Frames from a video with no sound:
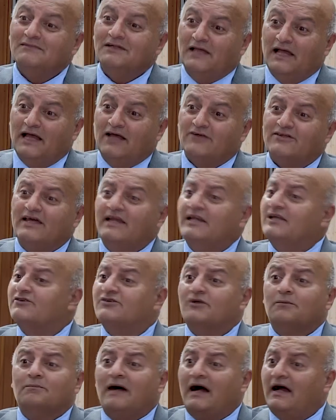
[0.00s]
Yes, and it's
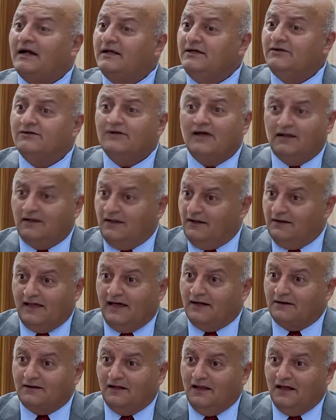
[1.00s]
the body telling
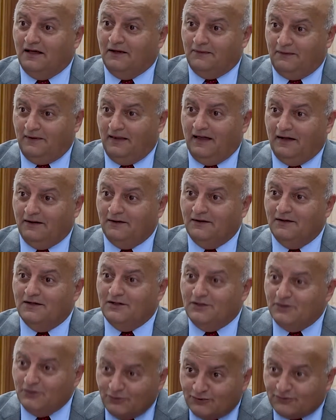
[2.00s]
that client that.
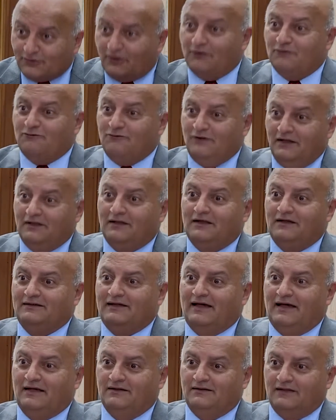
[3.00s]
You start feeling
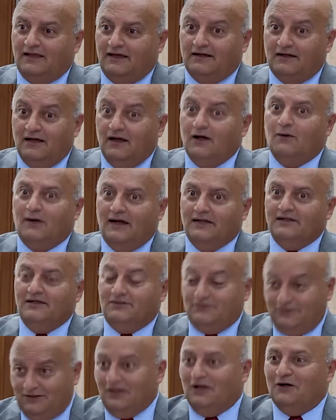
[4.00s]
that, like, oh, I
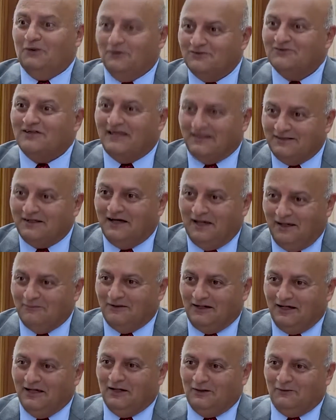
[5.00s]
need to go, it's that time
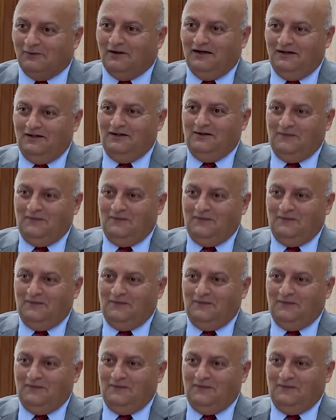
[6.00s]
again, right?